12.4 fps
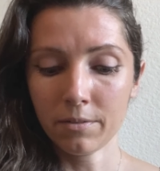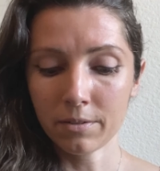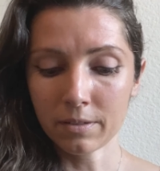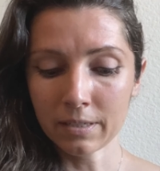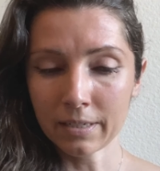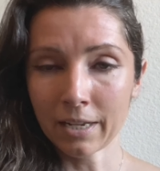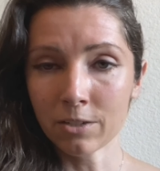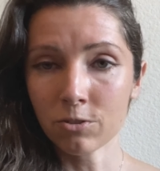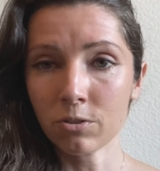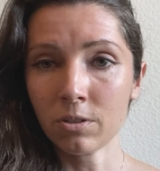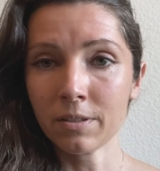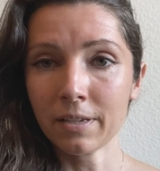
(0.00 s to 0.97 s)
really
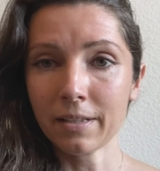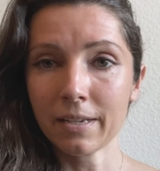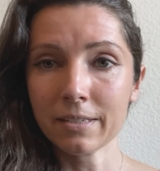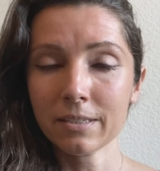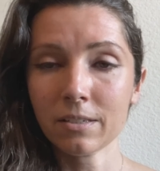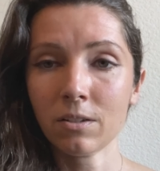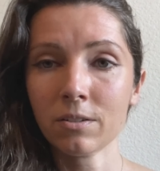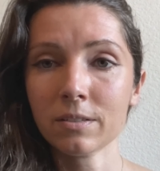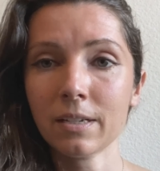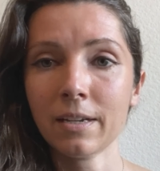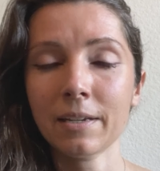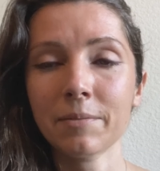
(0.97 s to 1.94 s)
natural, they last a long
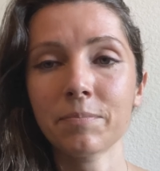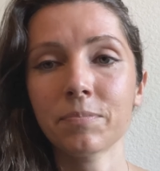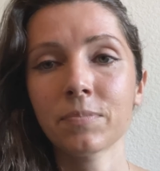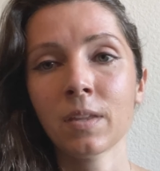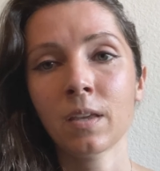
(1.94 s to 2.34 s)
time,